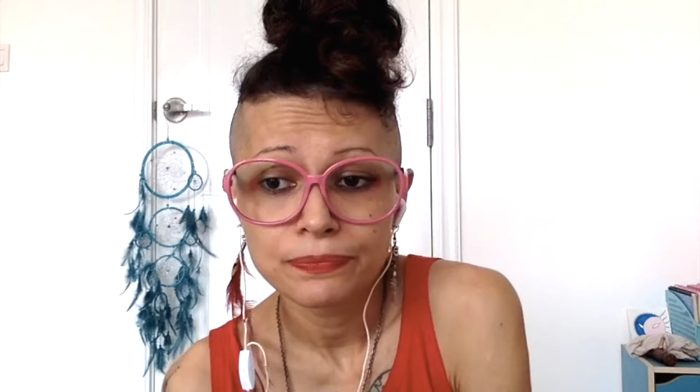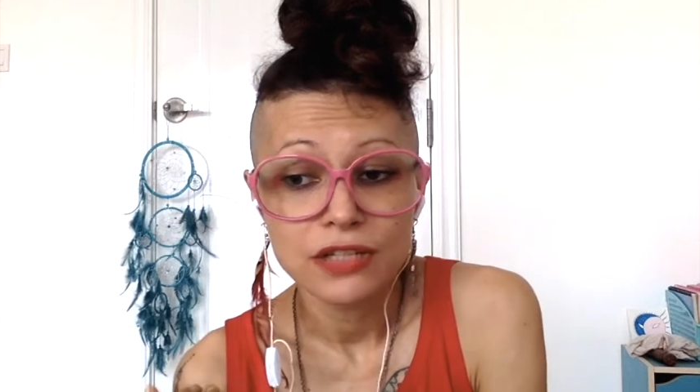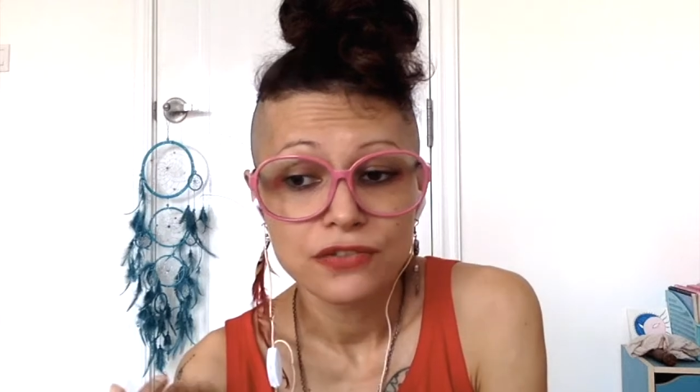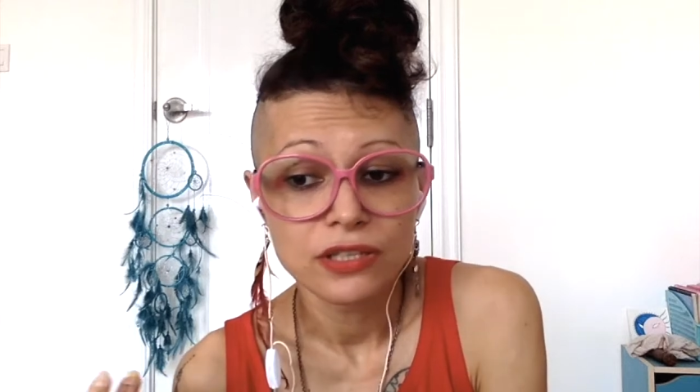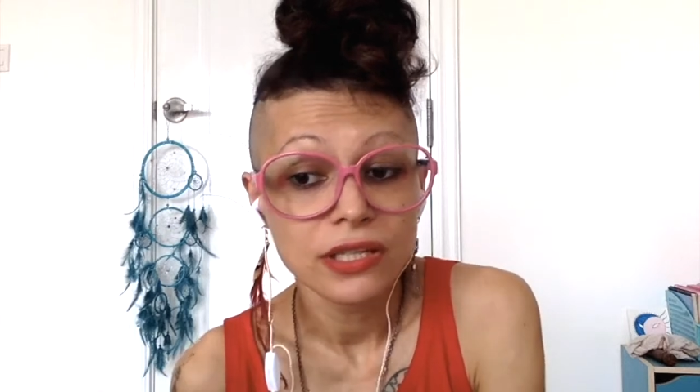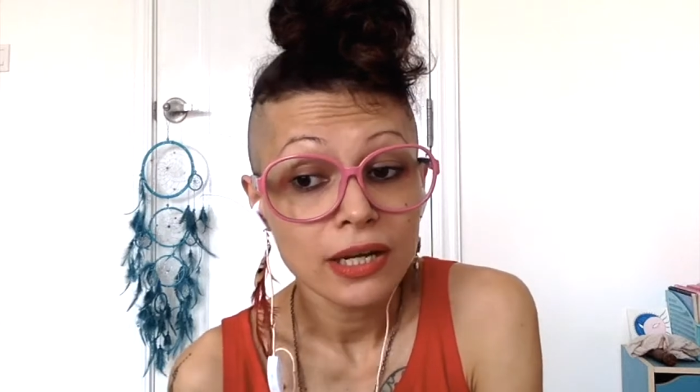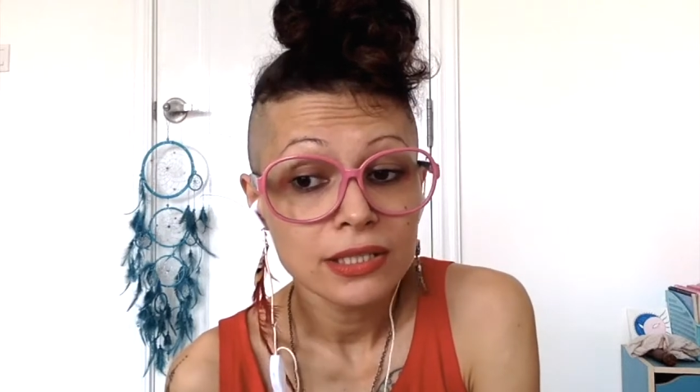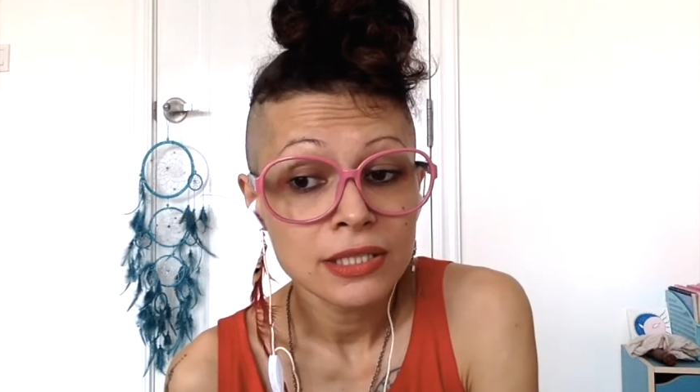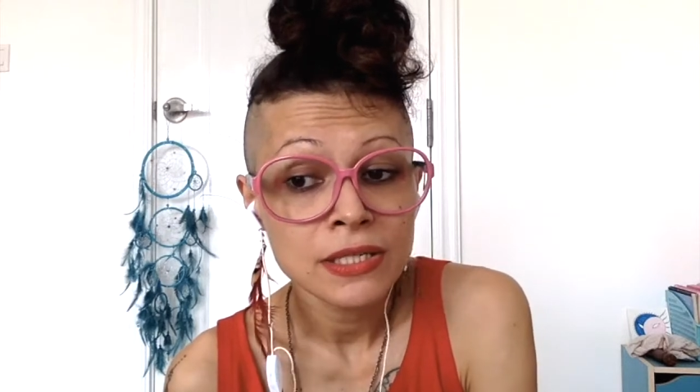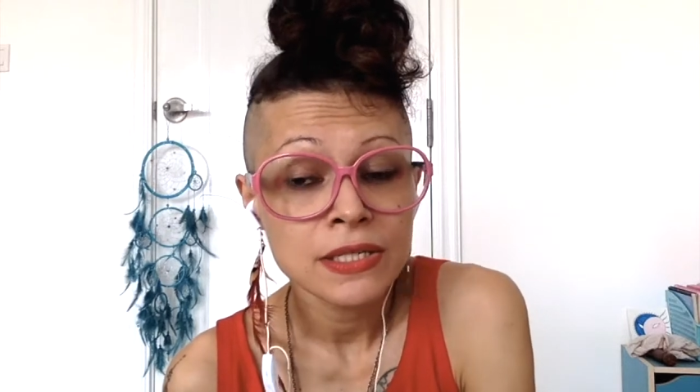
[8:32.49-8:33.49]
ask for
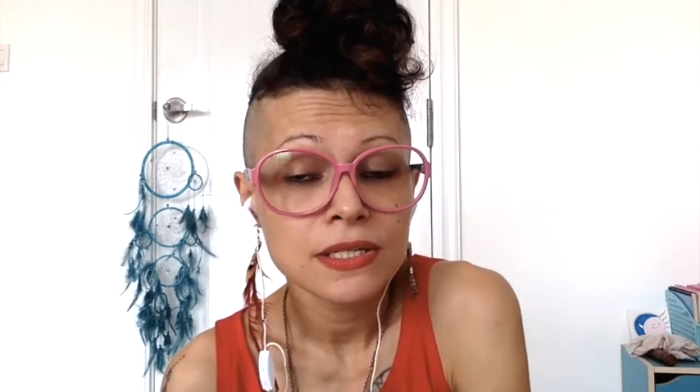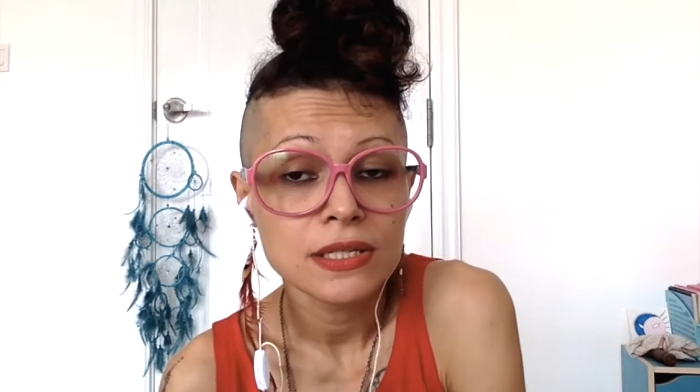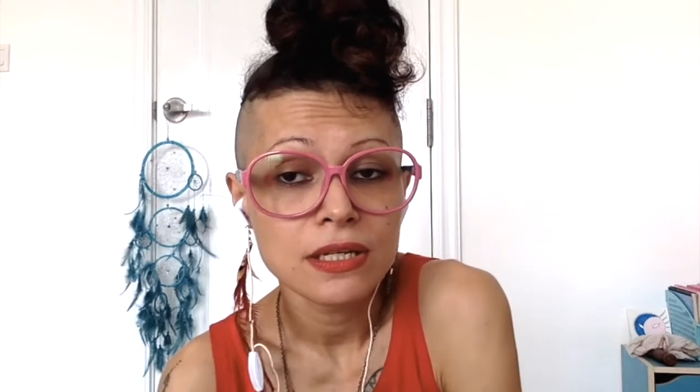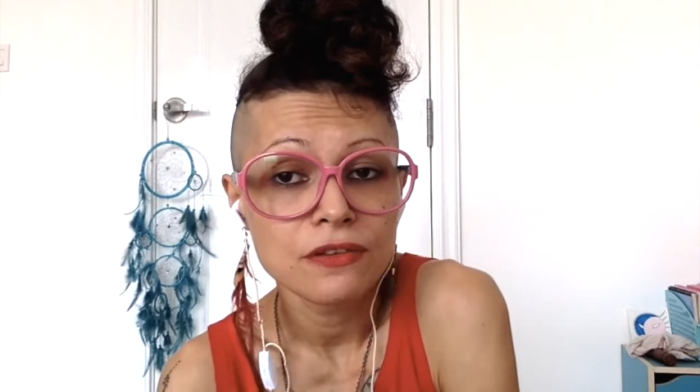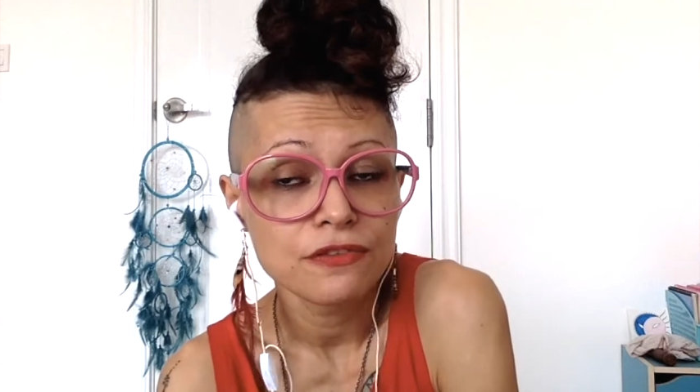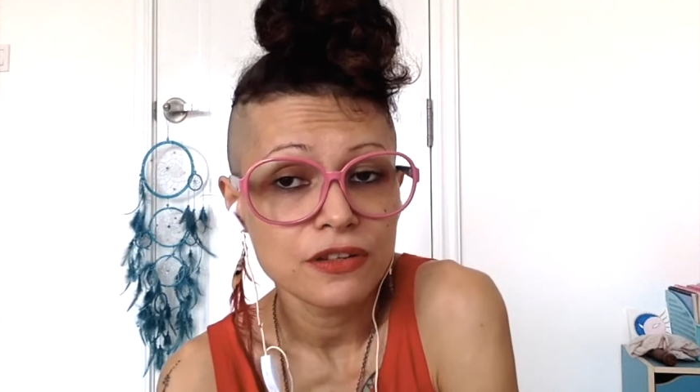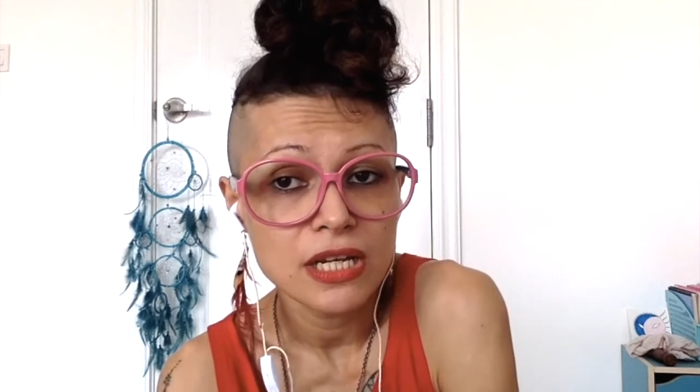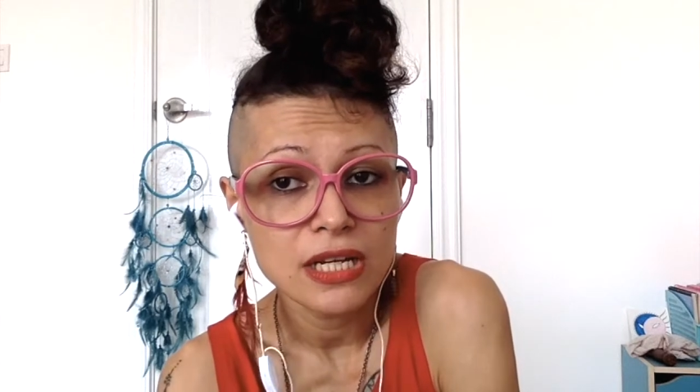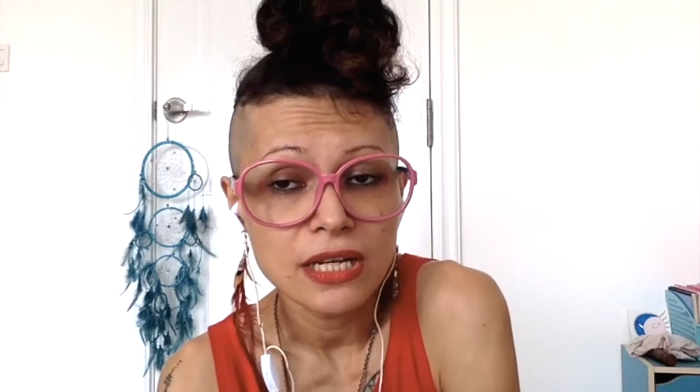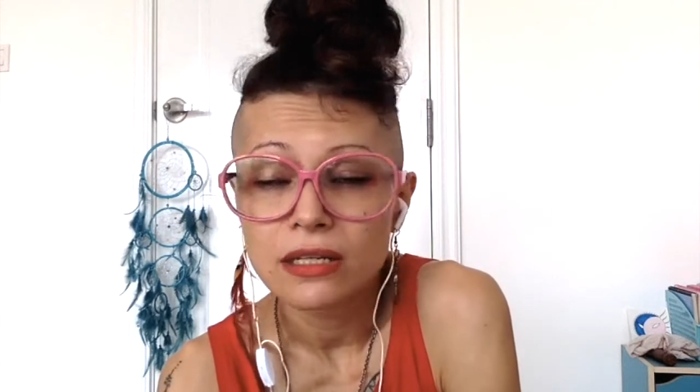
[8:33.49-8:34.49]
guidance if
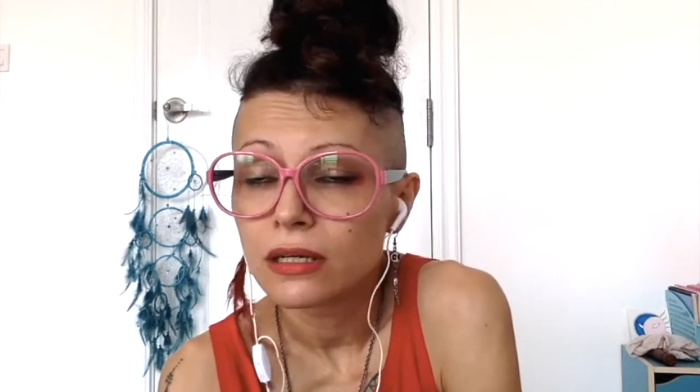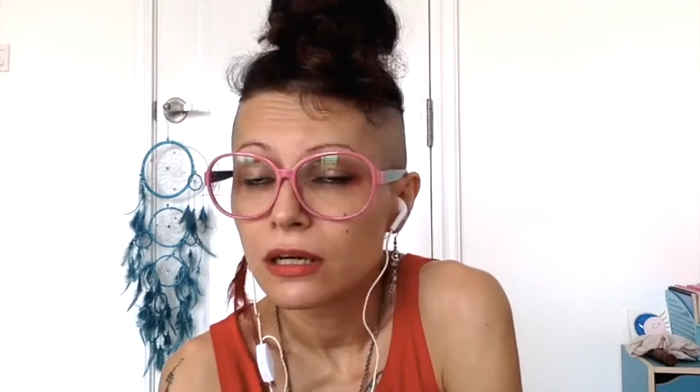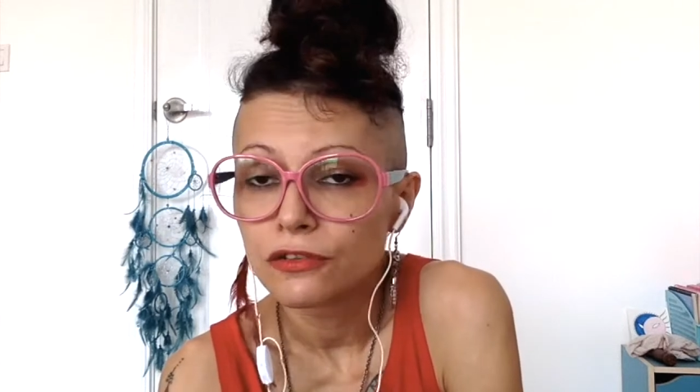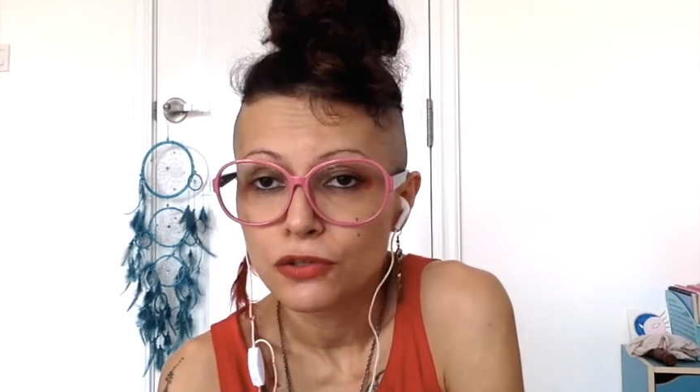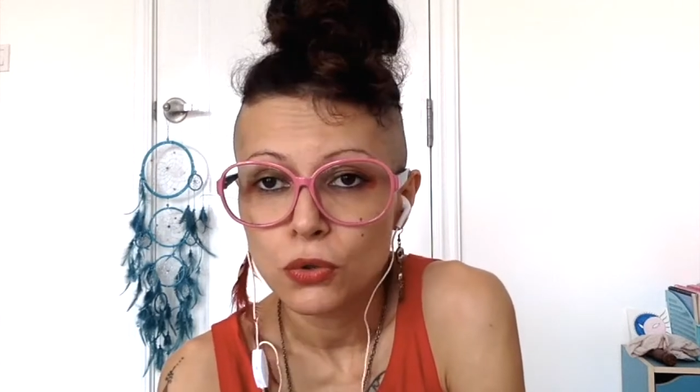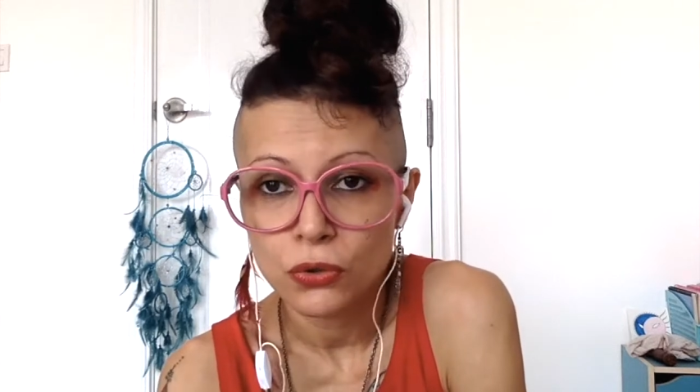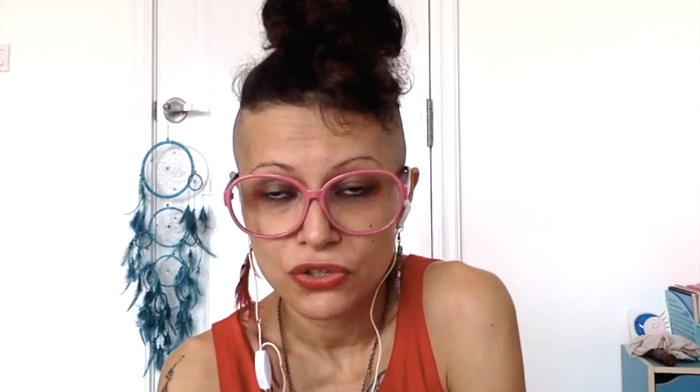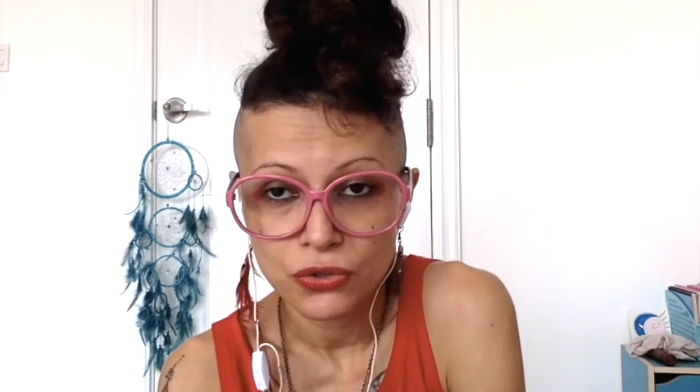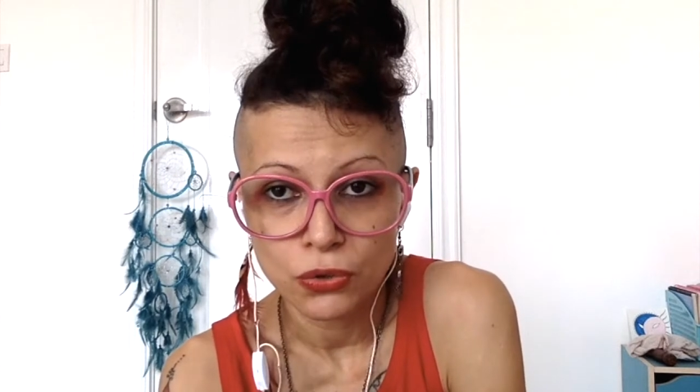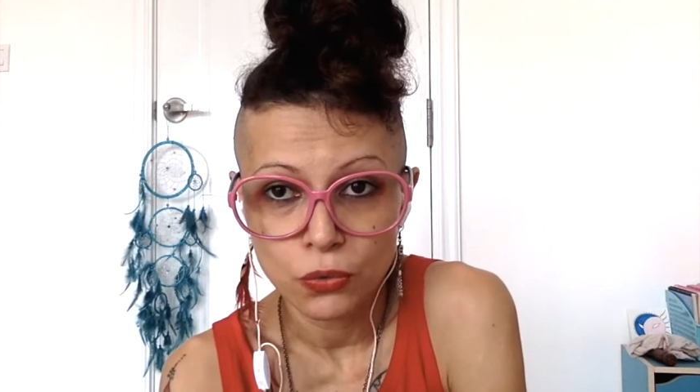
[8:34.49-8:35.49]
needed, of
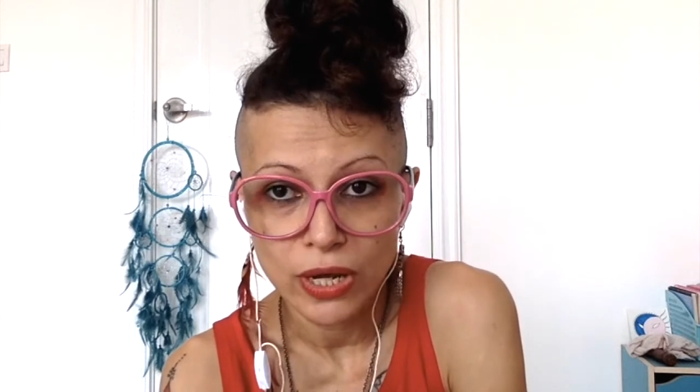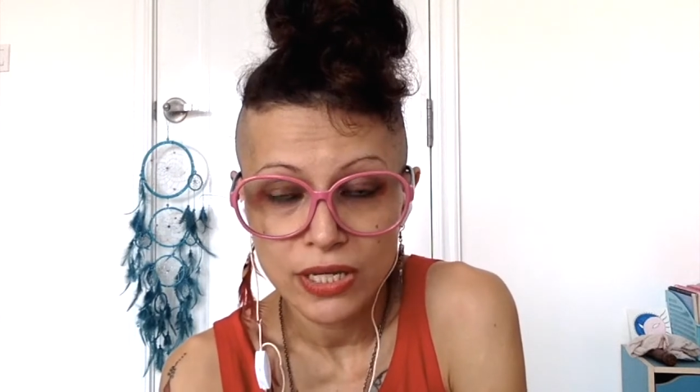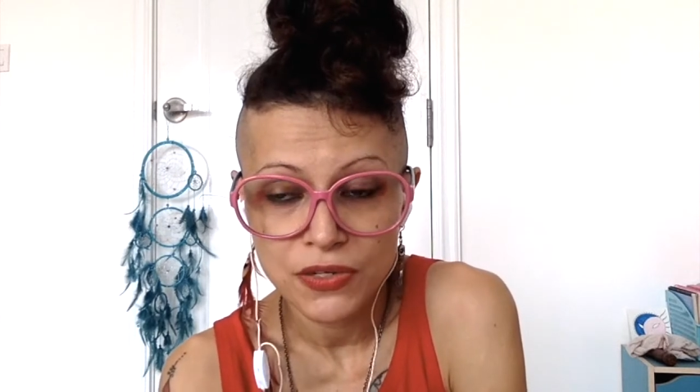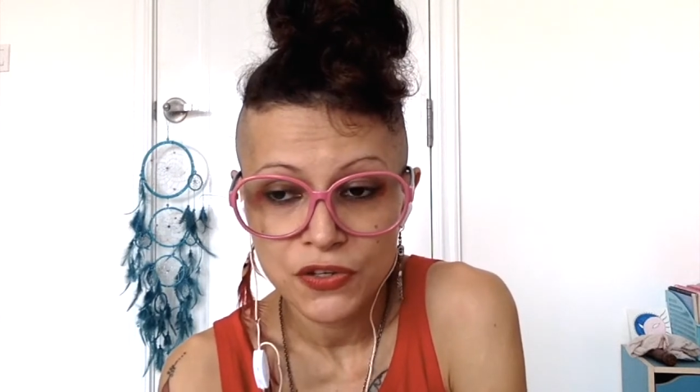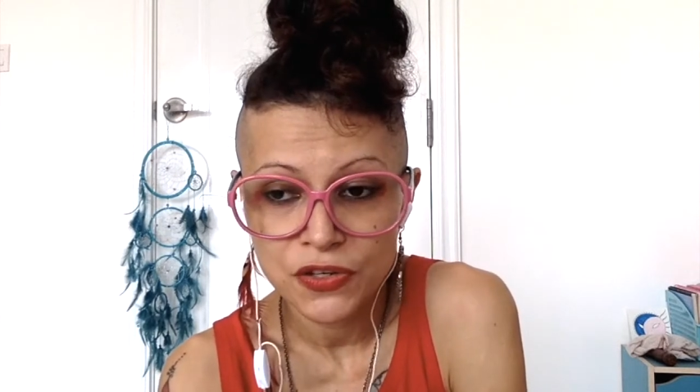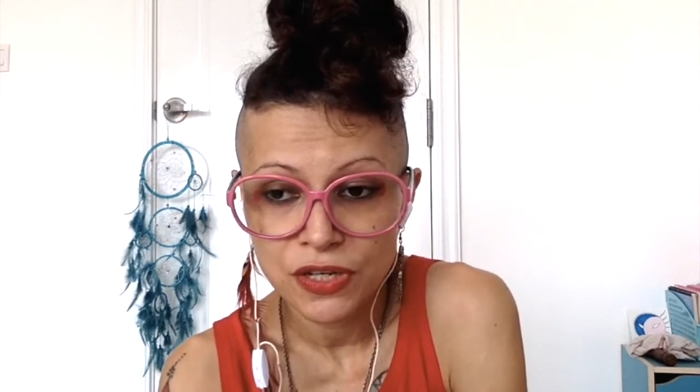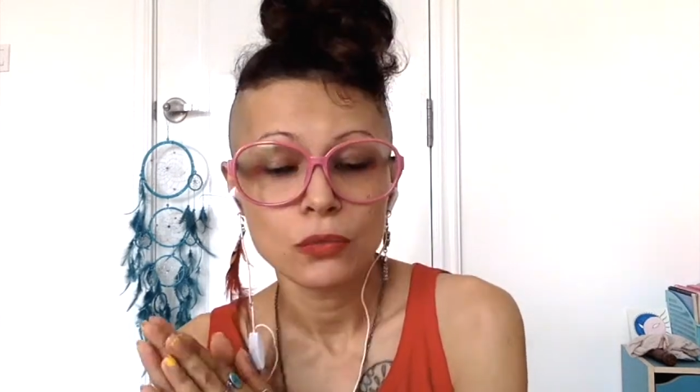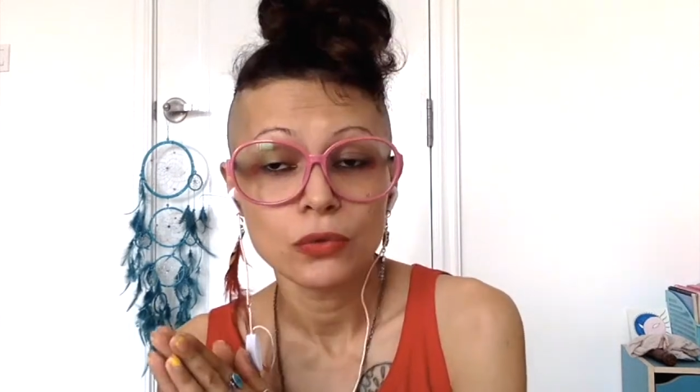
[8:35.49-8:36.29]
course, always.